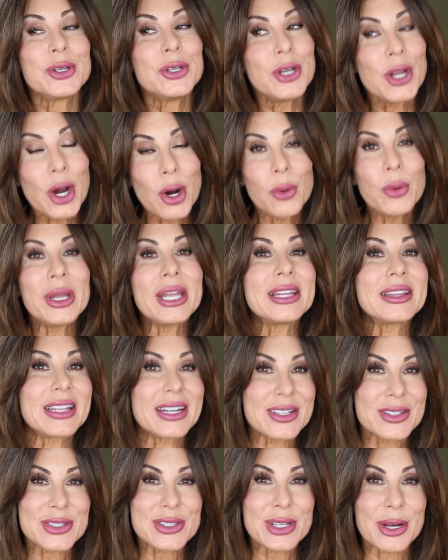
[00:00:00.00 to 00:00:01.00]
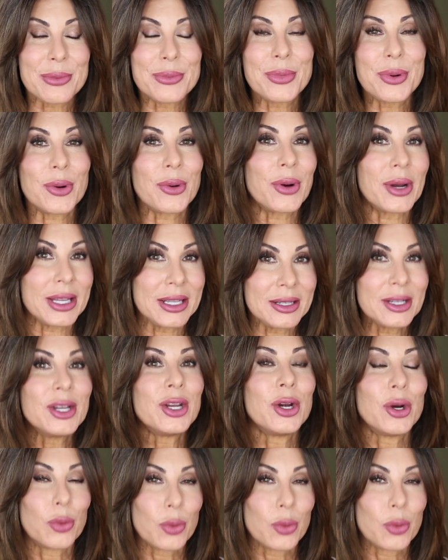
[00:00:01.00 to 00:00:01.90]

knowing that at some point